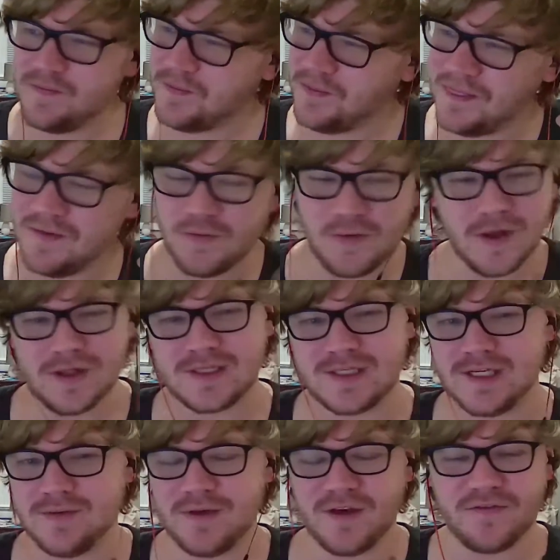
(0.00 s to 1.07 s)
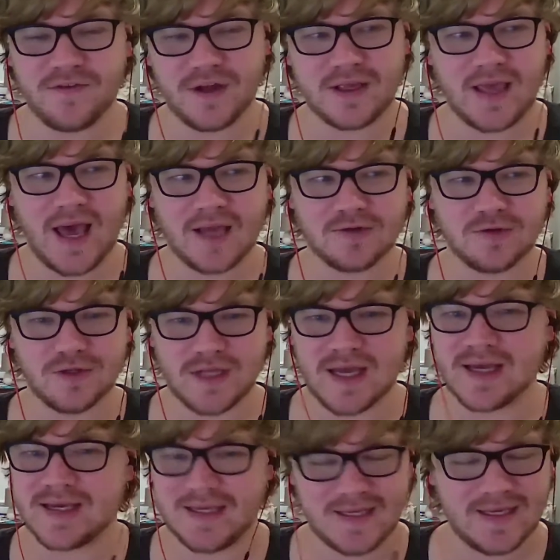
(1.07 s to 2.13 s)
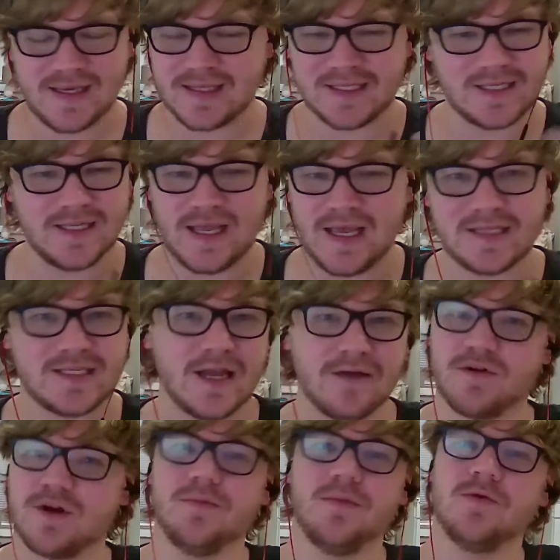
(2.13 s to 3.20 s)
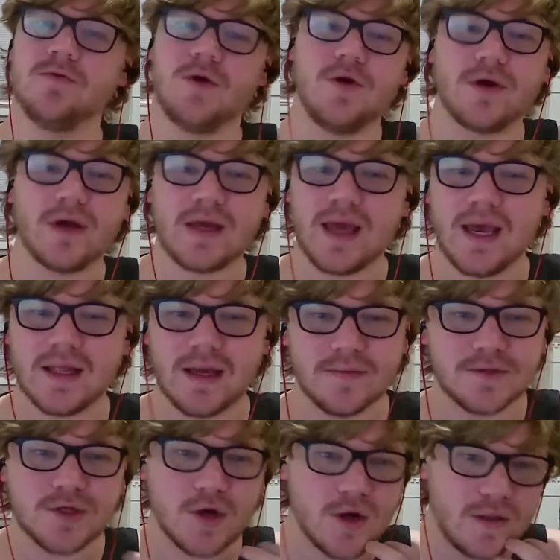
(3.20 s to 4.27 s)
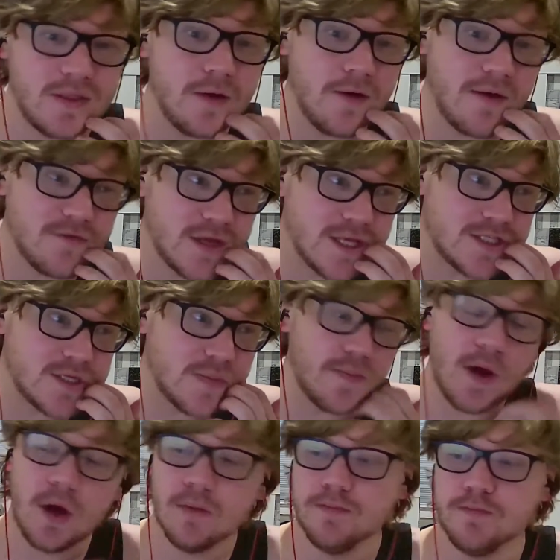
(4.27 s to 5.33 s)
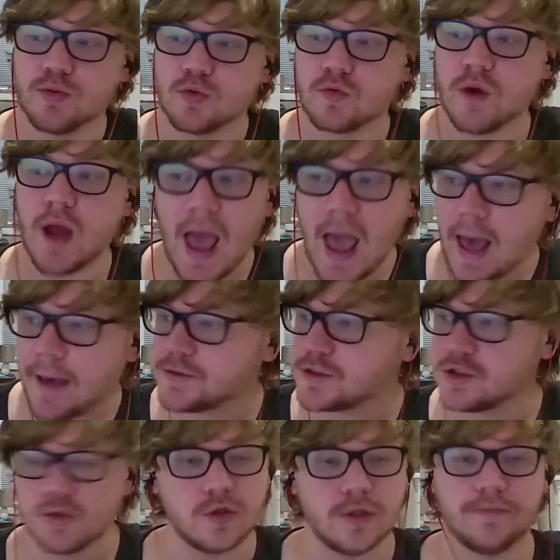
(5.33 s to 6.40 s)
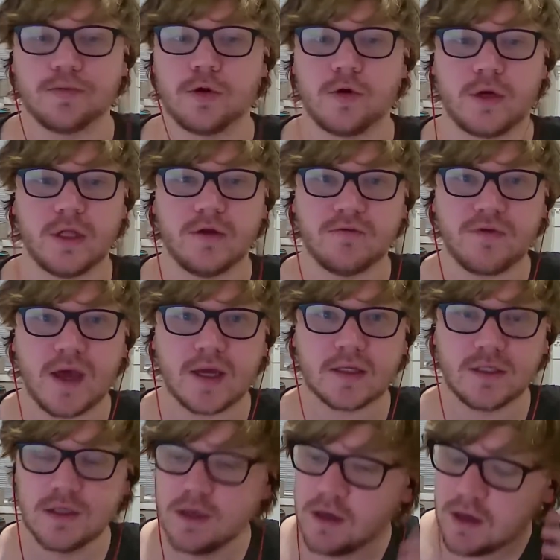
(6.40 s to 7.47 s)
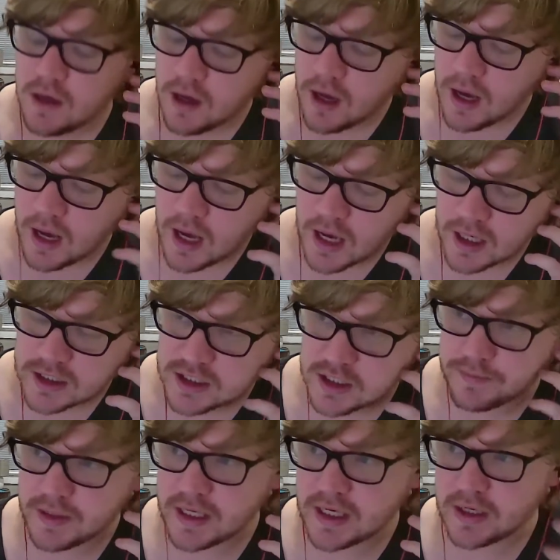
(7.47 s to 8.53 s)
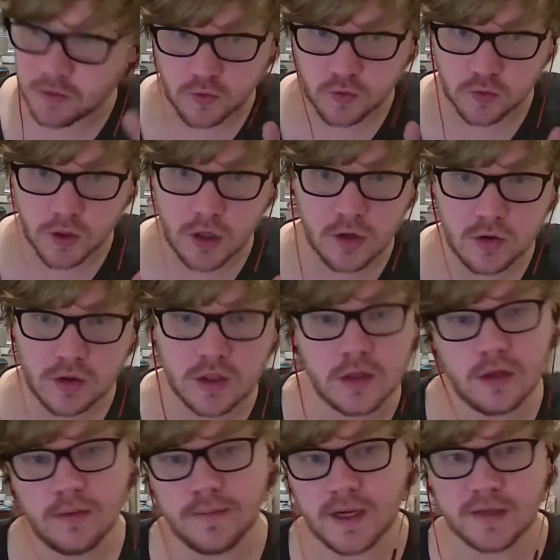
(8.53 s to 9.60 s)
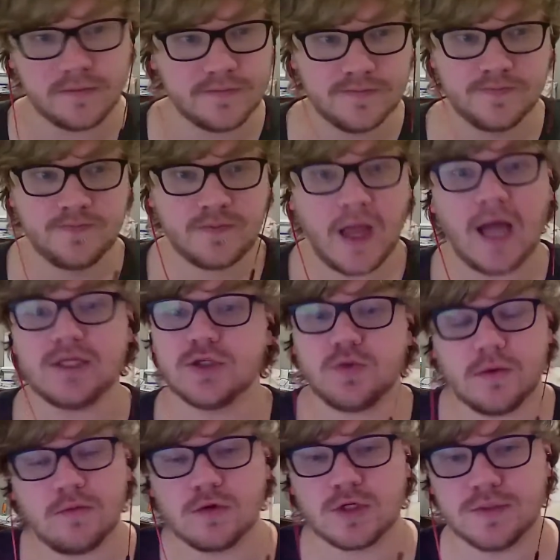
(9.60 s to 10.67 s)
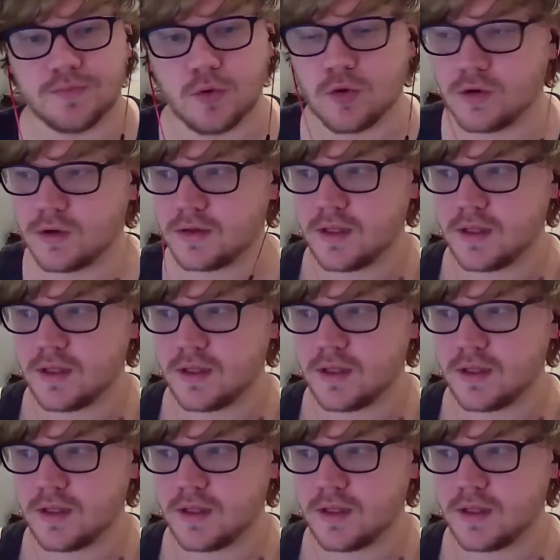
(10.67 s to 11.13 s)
Will it still be a fun casual deck? It's never going to be Rogue again. I'm sorry. They would have to get some absolutely broken effect to be Rogue. But I just want more support.